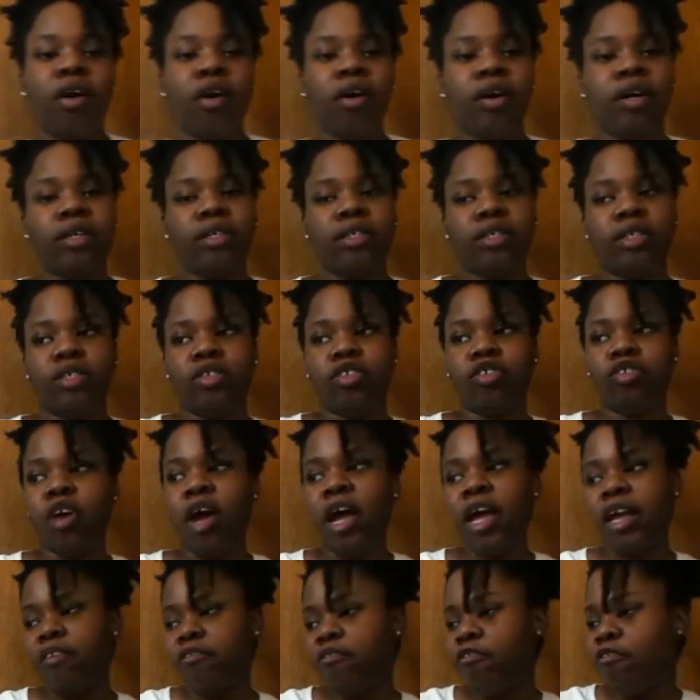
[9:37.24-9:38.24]
hard to
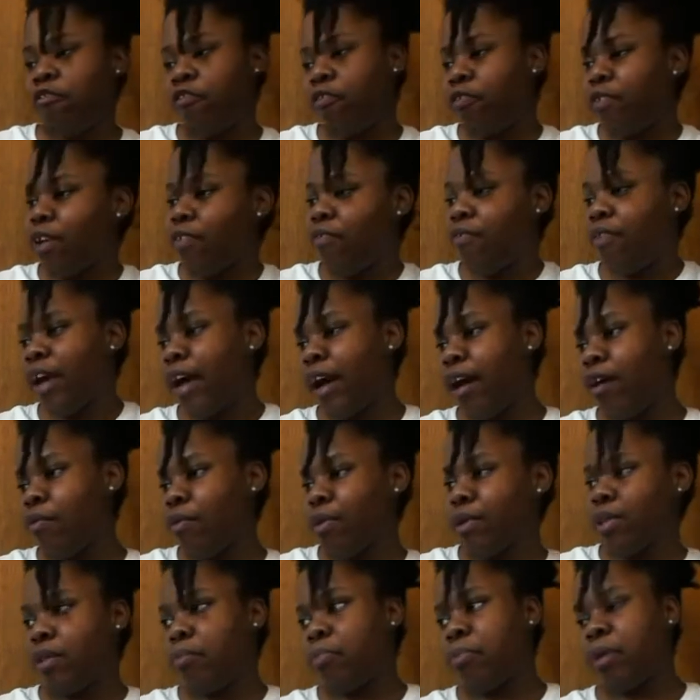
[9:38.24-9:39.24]
try and fluff
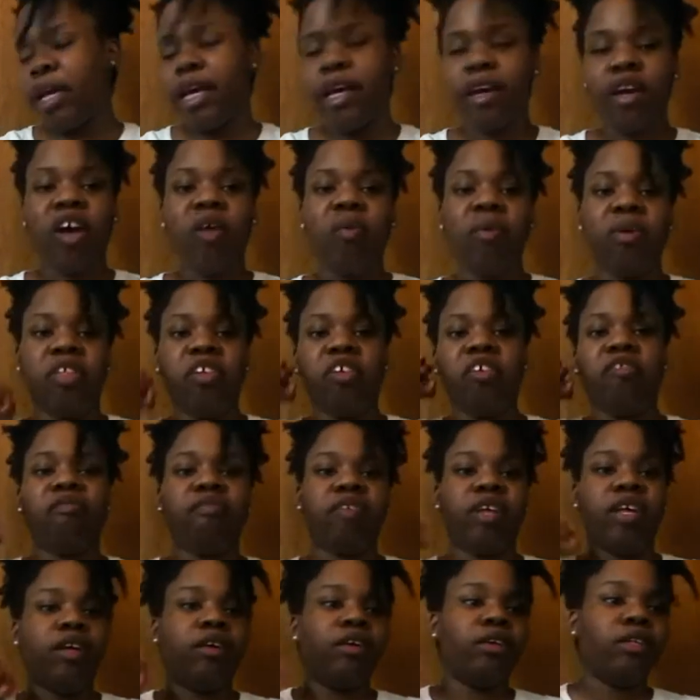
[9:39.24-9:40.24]
out with the pick or with your
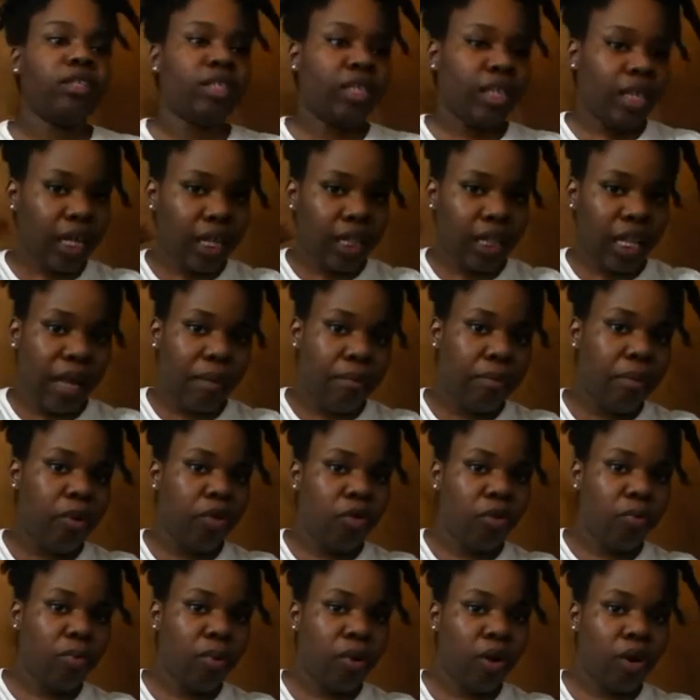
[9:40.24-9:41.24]
fingers to get that
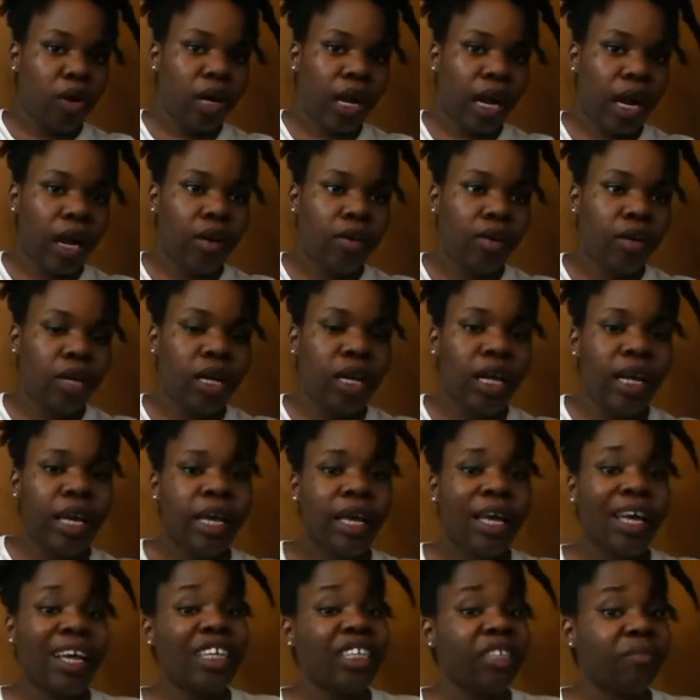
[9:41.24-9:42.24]
middle part out,
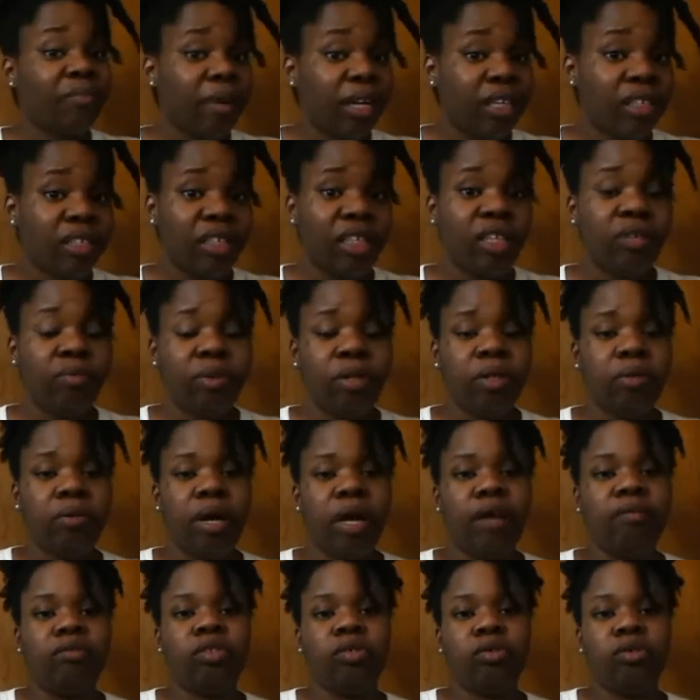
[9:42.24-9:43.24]
especially when you
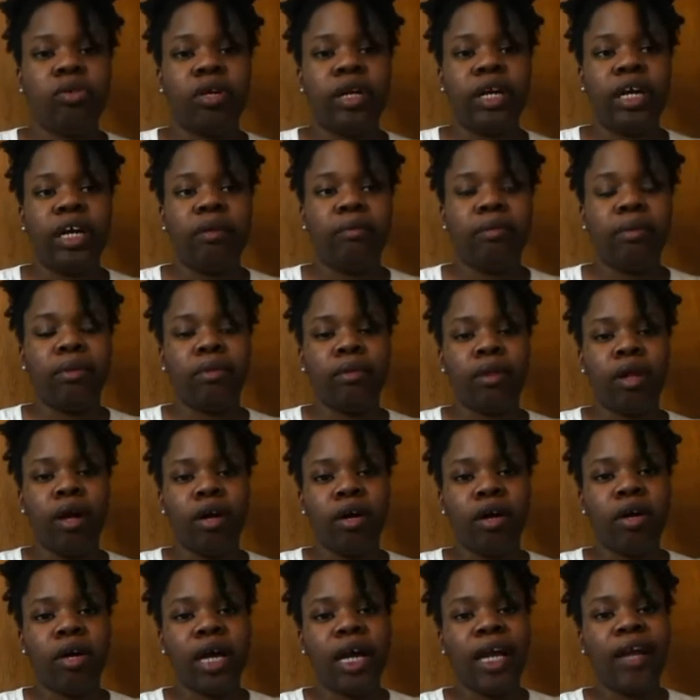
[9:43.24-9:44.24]
have shorter hair. With
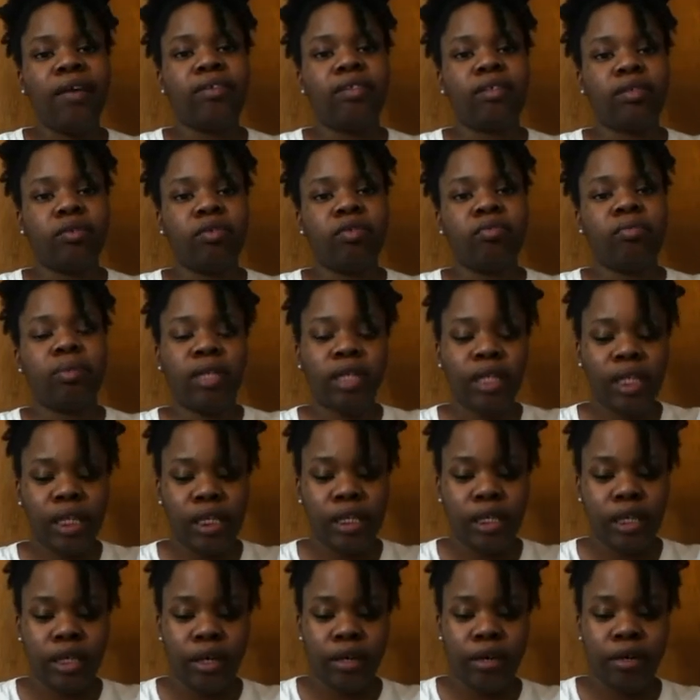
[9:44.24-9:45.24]
longer hair, it's a little bit
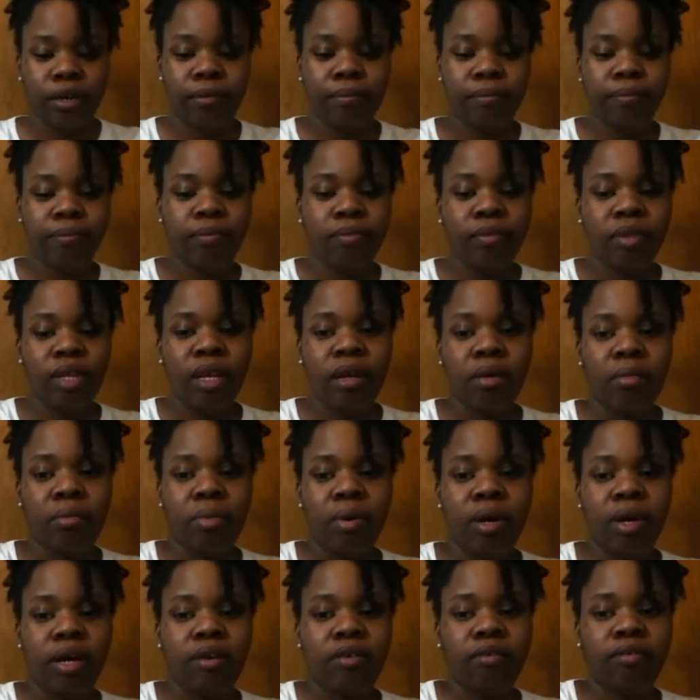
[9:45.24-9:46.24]
easier,
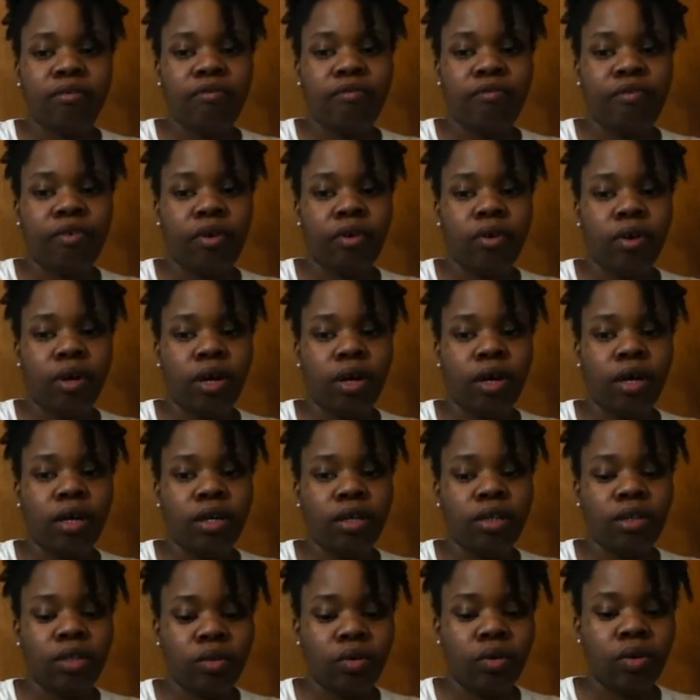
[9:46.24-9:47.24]
but for
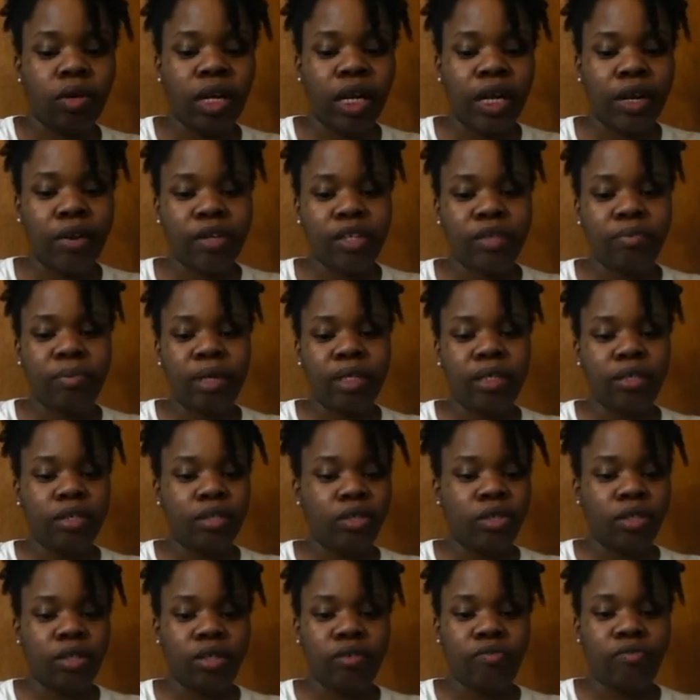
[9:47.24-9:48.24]
a shorter hair, it's best
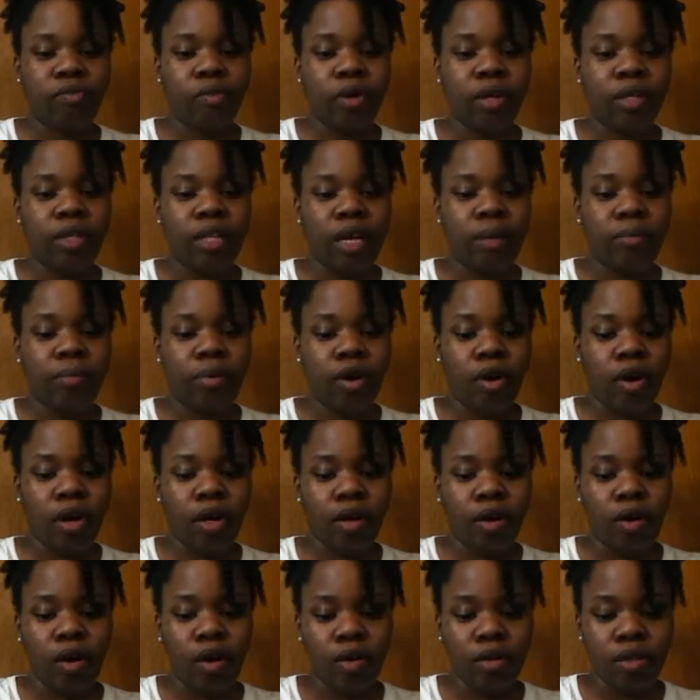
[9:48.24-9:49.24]
to just avoid that
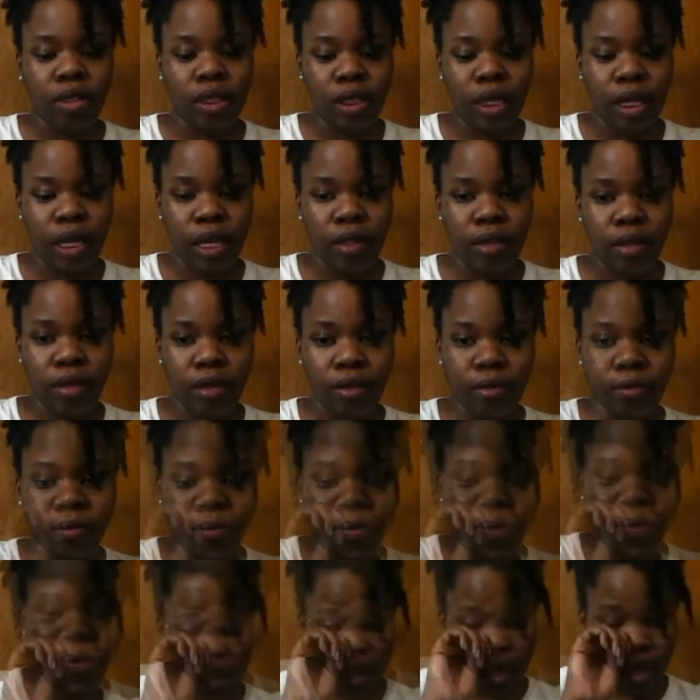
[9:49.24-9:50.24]
part altogether.
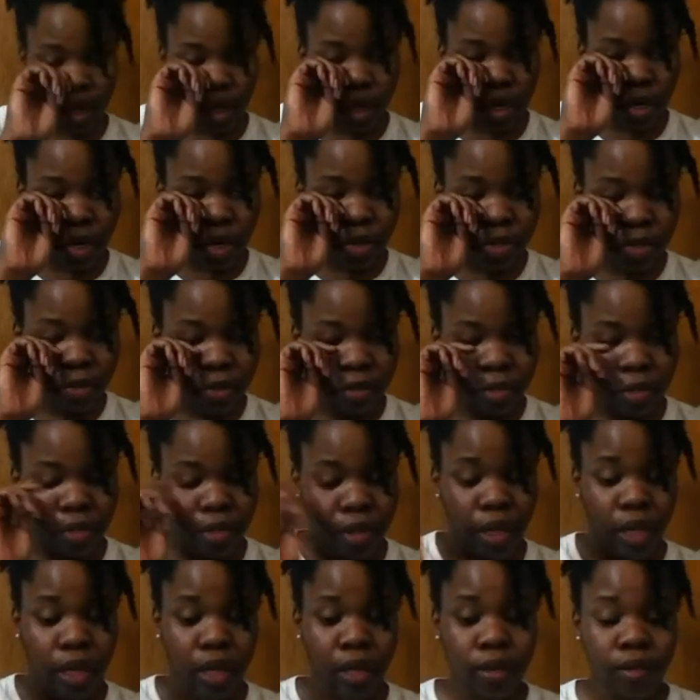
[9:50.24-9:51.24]
Another
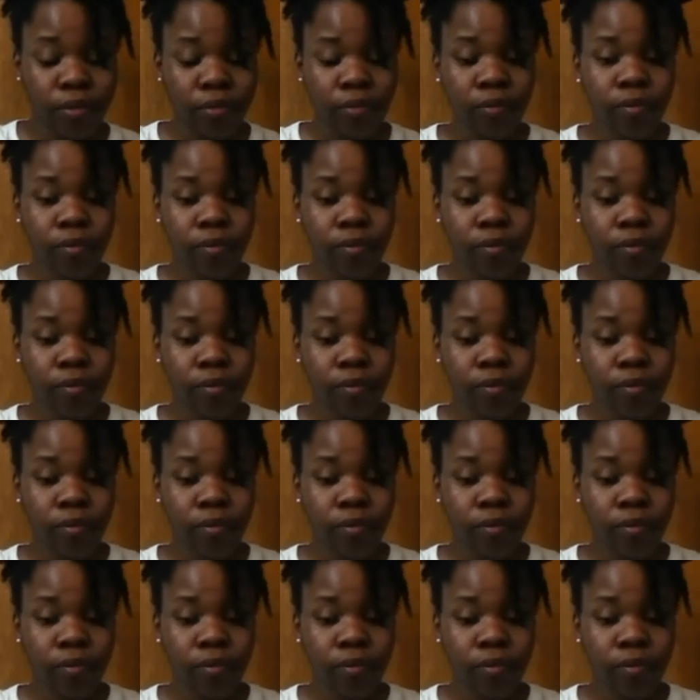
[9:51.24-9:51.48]
thing,